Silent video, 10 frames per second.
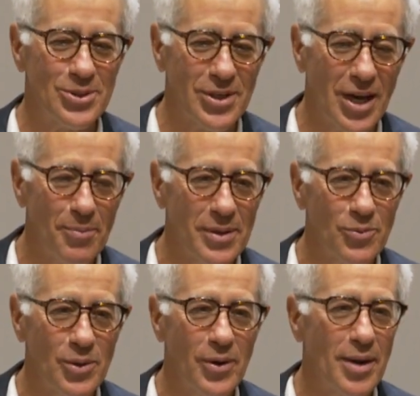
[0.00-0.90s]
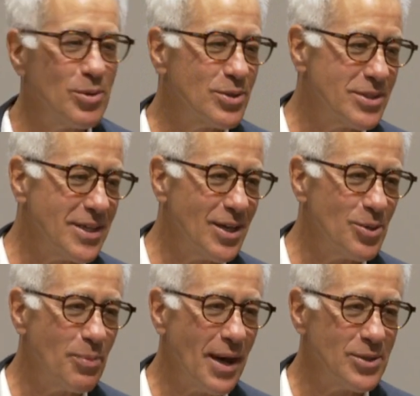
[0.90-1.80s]
come, and we were able to say
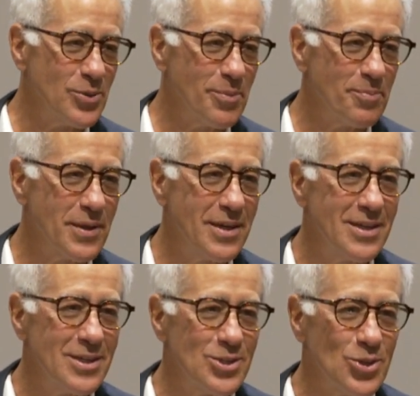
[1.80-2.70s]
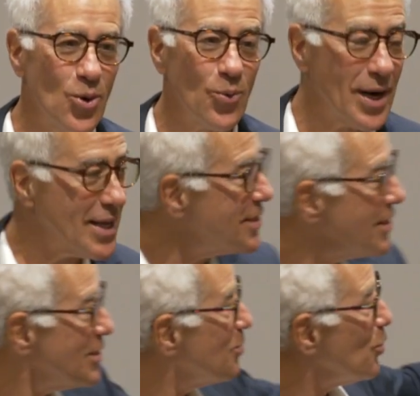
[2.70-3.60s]
goodbye to him. So when I see
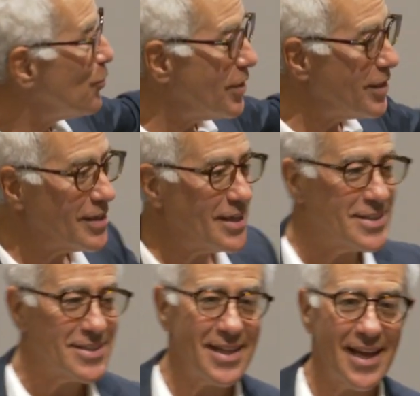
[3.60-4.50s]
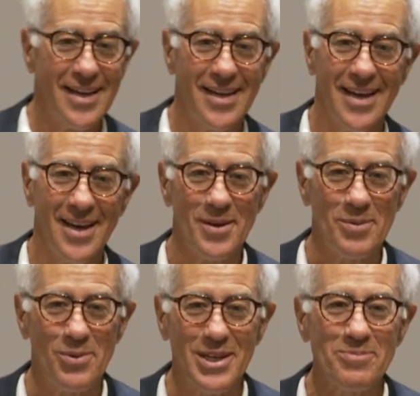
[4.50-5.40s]
this movie, it's like,
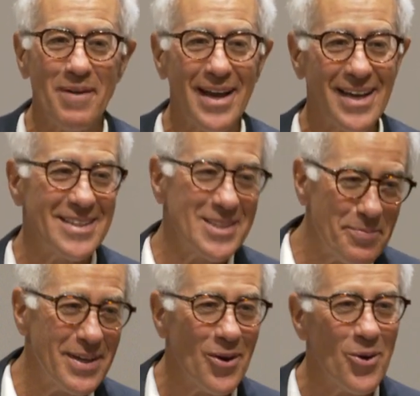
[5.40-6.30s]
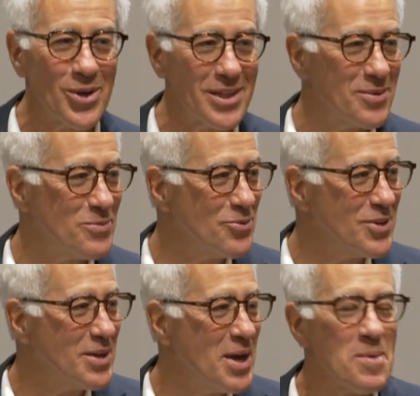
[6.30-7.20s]
it brings back, it's a bit hokey, the
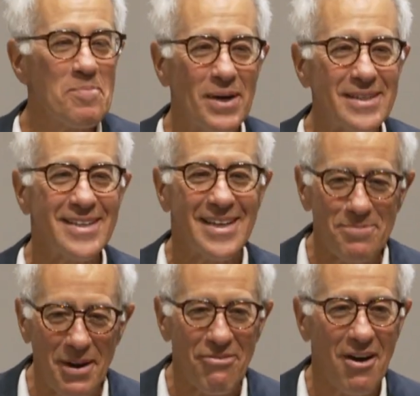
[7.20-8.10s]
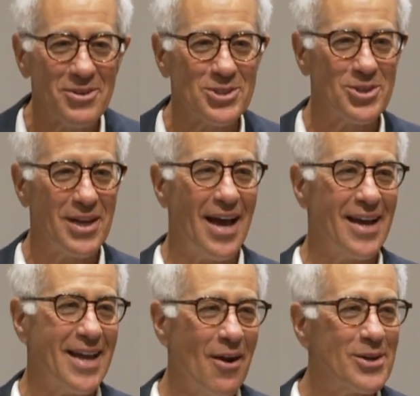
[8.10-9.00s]
movie, but my father's
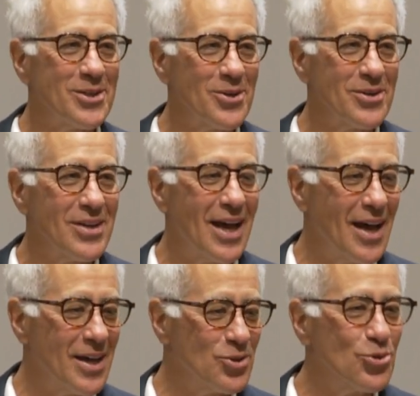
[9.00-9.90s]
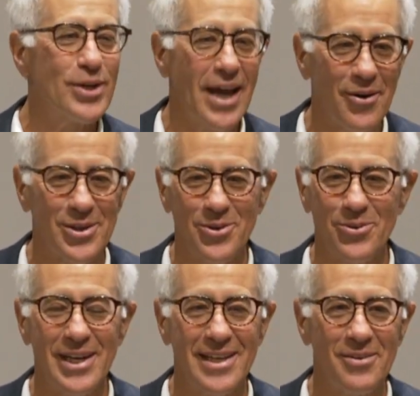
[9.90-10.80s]
character, true character,
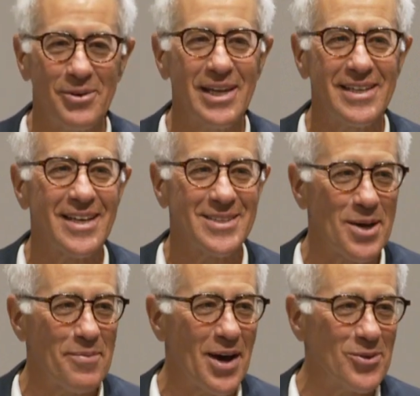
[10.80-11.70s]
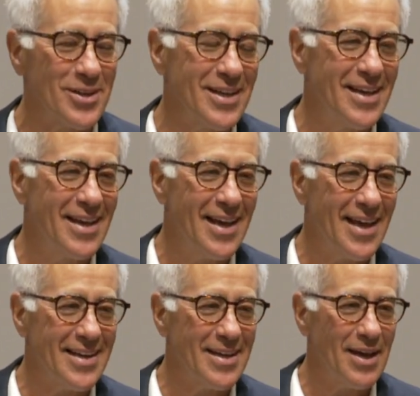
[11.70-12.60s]
really, really does come out.
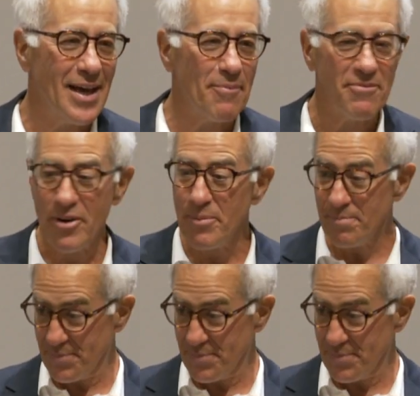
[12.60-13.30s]
And I'm very